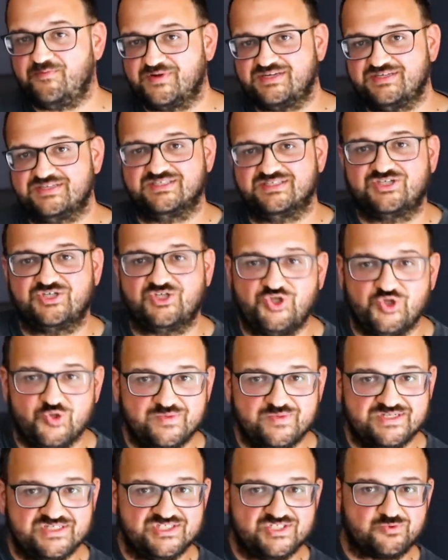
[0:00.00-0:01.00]
because
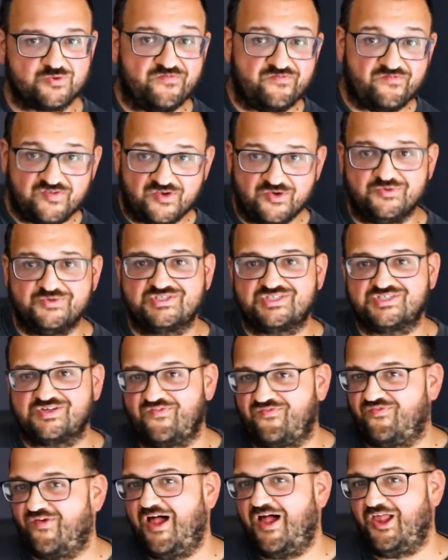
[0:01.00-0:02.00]
humans refuse to
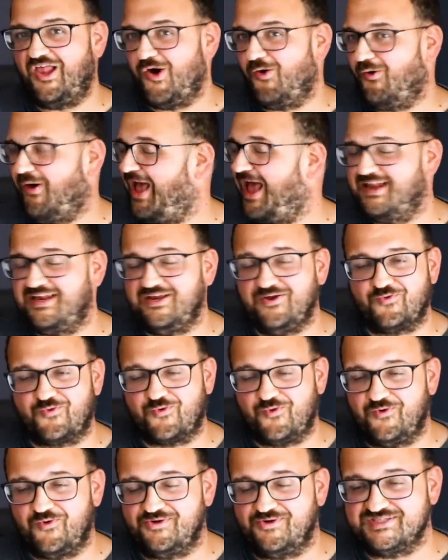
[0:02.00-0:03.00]
follow any
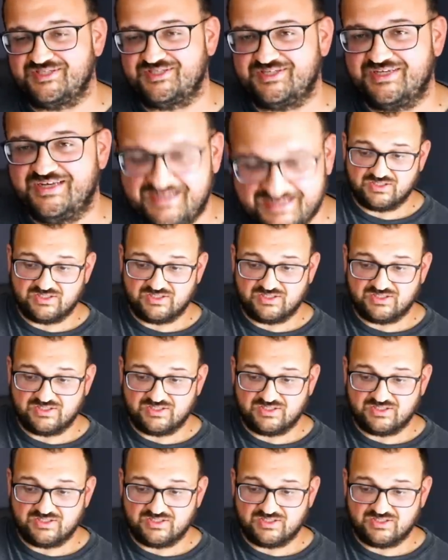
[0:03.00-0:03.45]
rules.